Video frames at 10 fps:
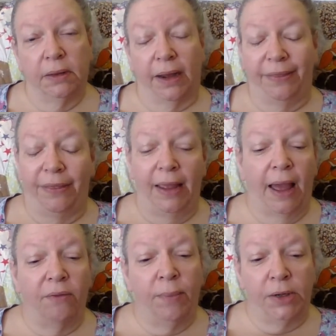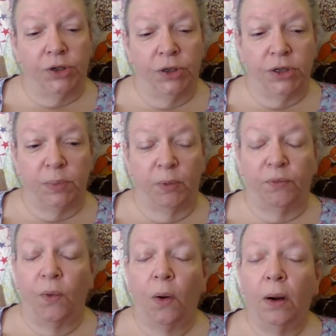I think I've mentioned this
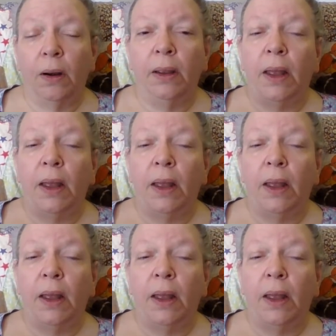before,